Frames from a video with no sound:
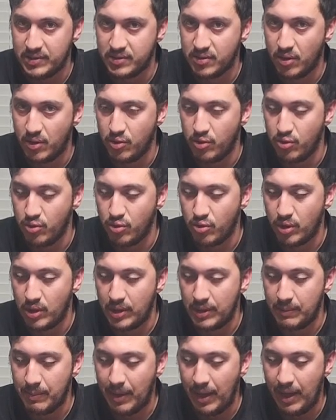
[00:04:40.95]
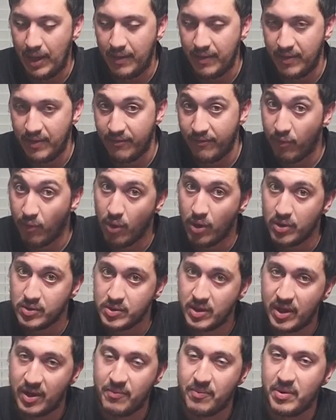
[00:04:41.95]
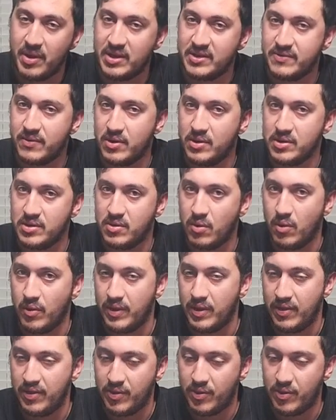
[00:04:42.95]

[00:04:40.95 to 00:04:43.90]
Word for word: So you can buy the 400 FPS version or the